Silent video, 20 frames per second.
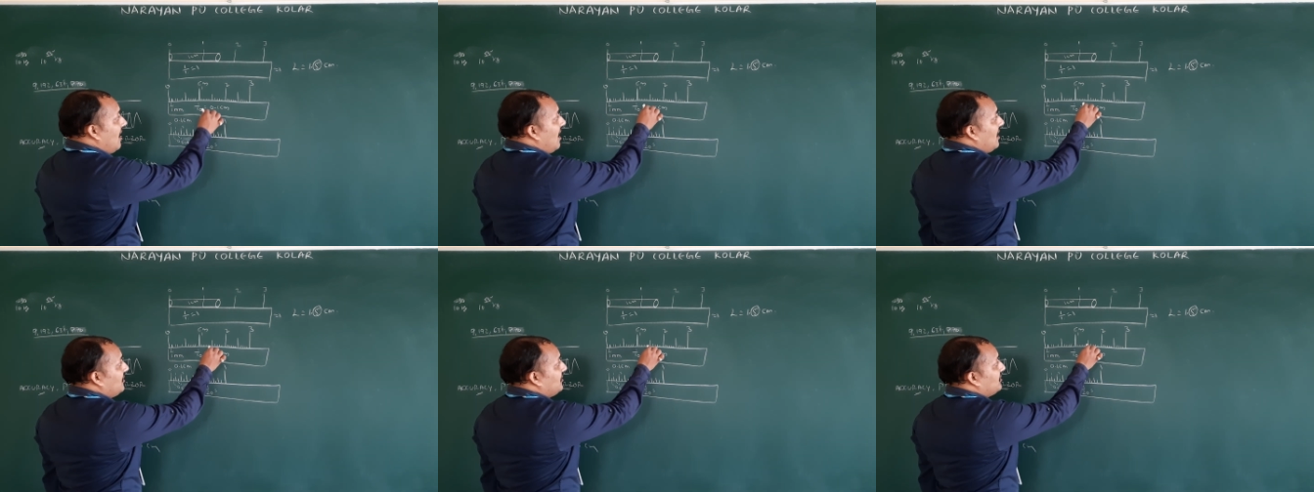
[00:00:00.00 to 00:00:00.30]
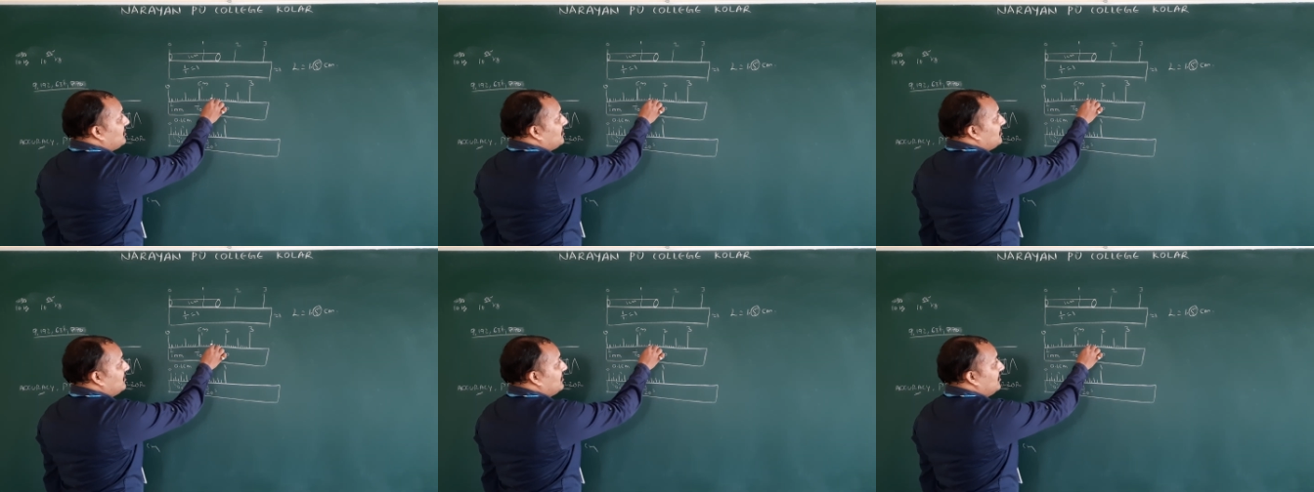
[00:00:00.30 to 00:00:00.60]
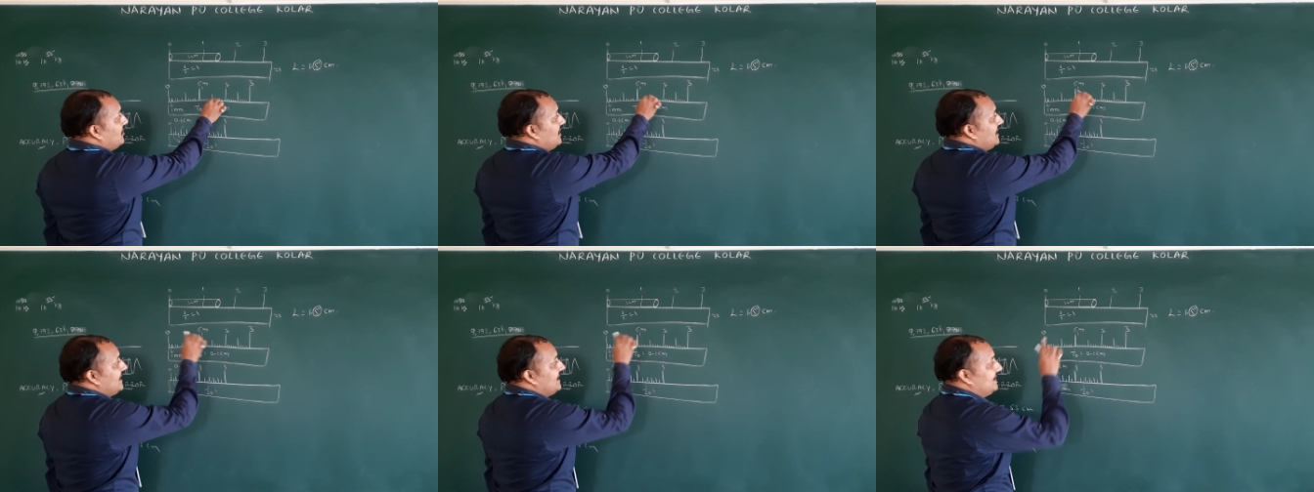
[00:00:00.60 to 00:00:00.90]

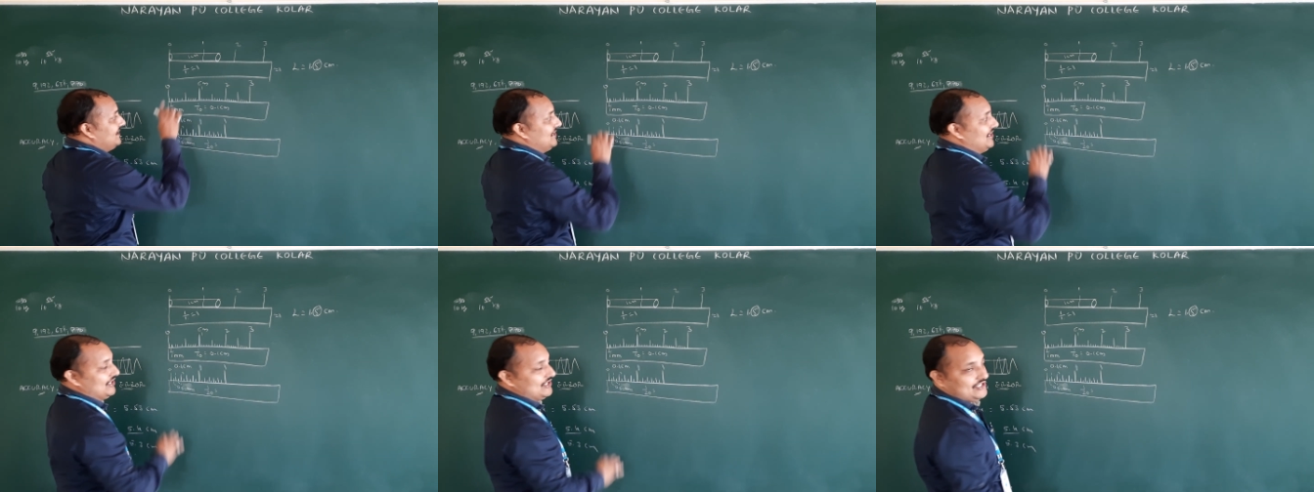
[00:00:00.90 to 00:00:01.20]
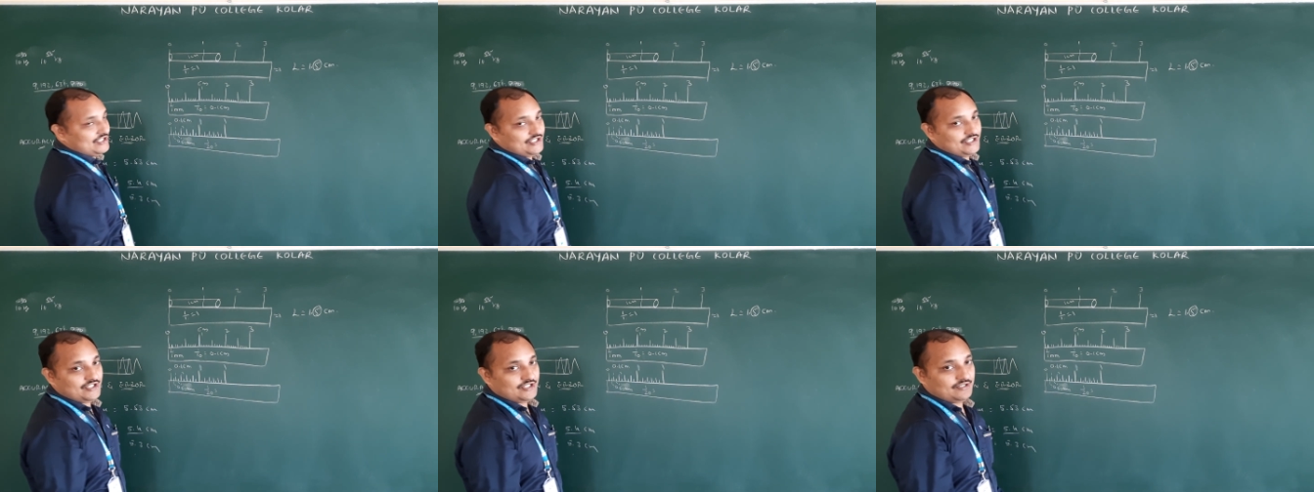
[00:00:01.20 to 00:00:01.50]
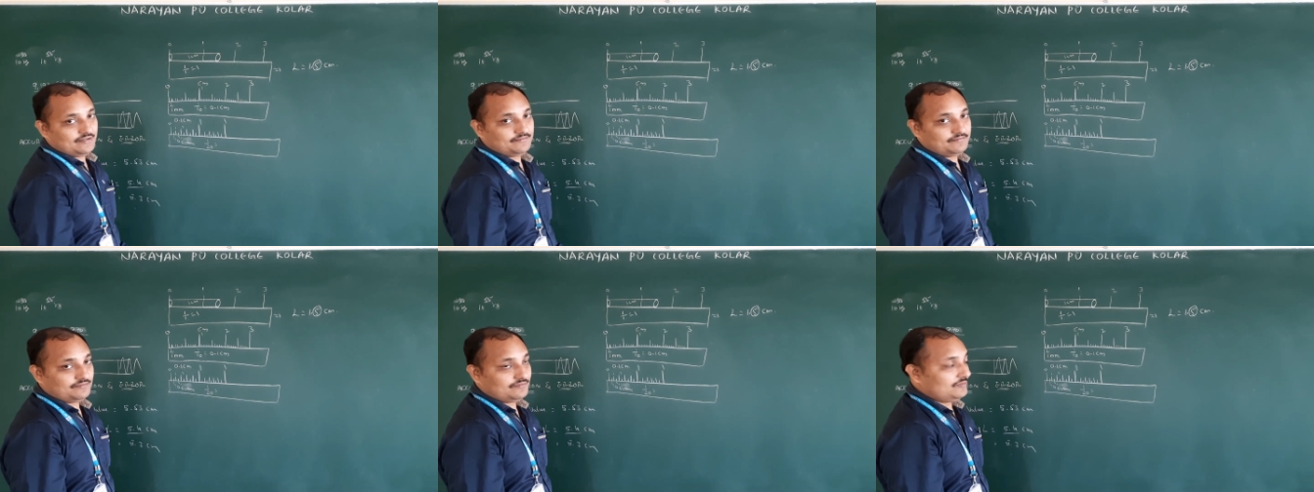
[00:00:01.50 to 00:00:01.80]
onto
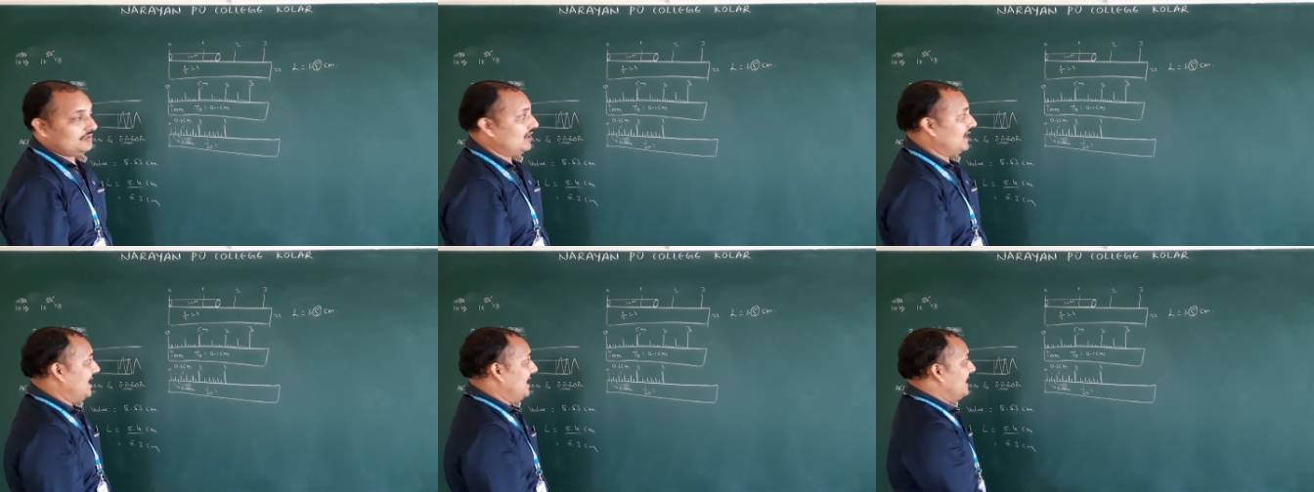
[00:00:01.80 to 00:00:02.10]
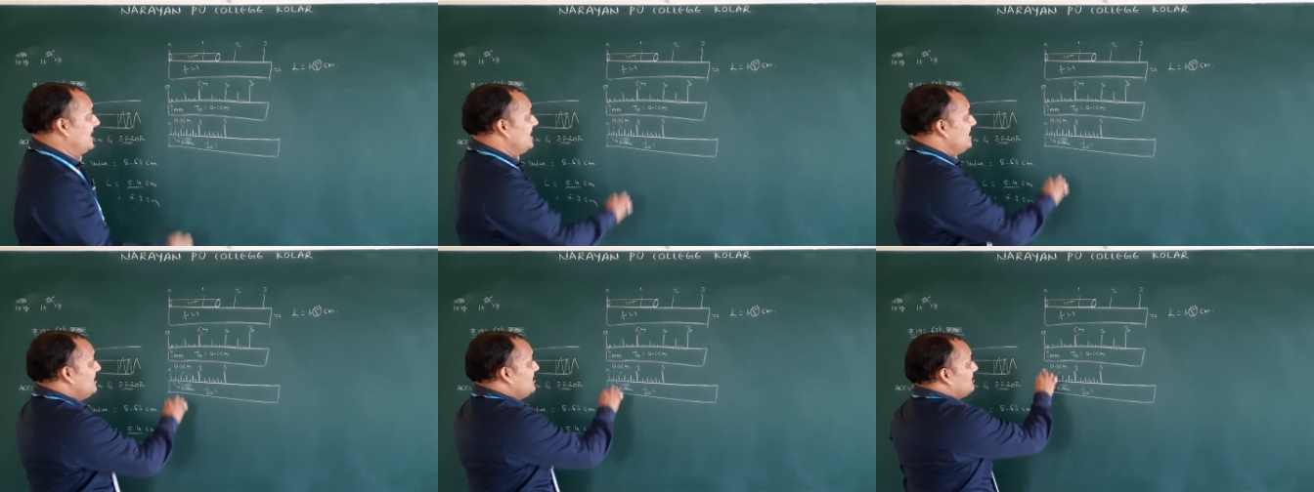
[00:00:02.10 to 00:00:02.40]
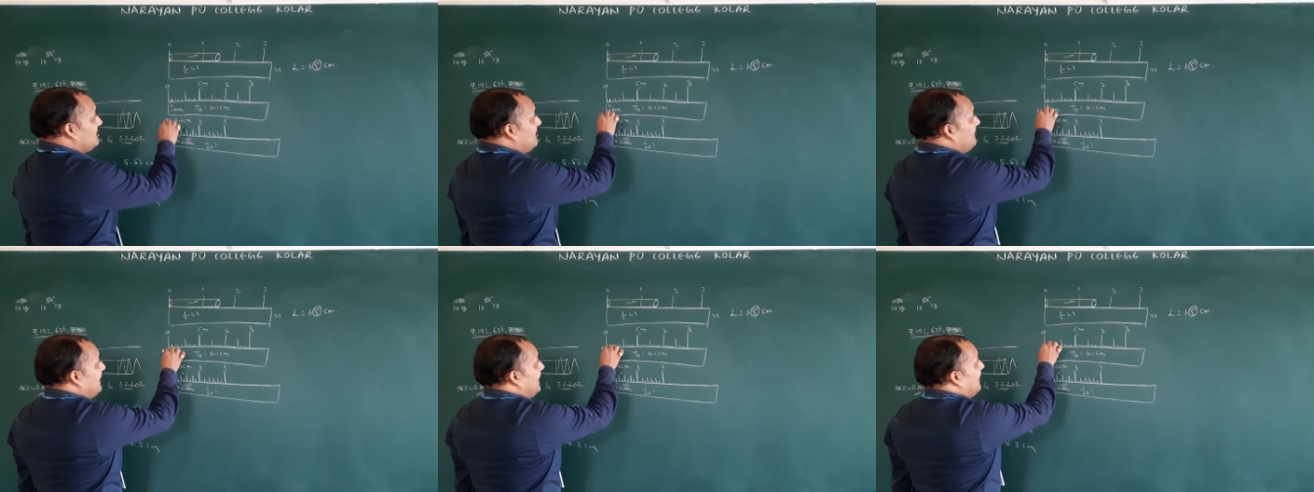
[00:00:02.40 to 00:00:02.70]
this. Okay,
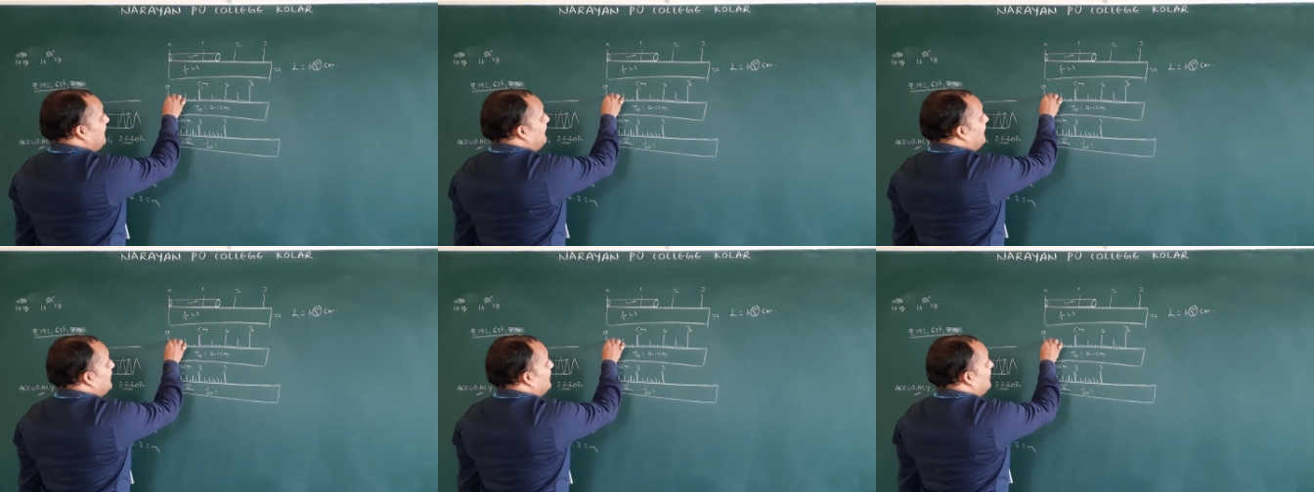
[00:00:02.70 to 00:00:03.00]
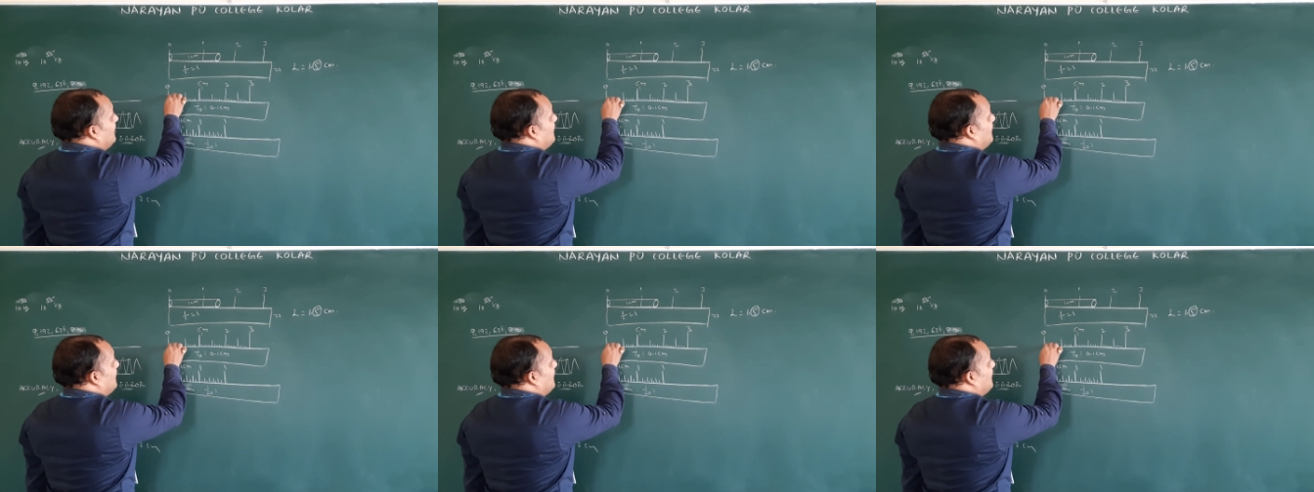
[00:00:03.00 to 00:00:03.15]
so whenever you